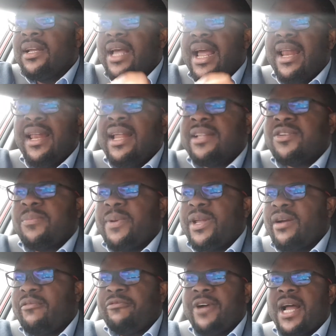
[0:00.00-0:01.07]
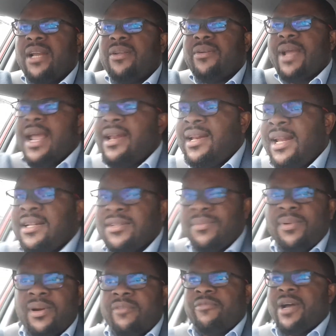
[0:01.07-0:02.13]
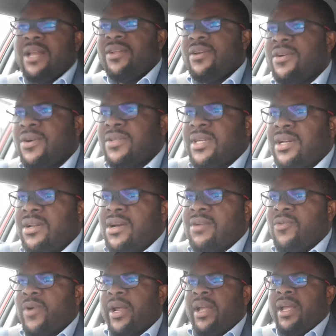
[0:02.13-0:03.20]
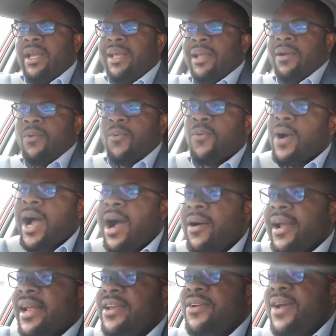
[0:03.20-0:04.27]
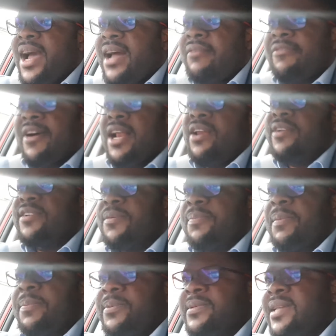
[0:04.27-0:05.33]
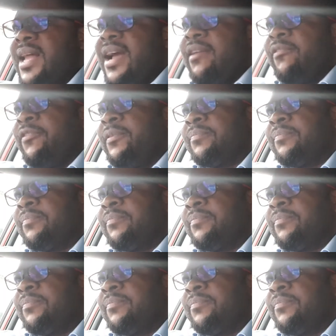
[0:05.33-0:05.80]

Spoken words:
A little bit of value, a little bit of value goes a long way. How can you add value into people's life?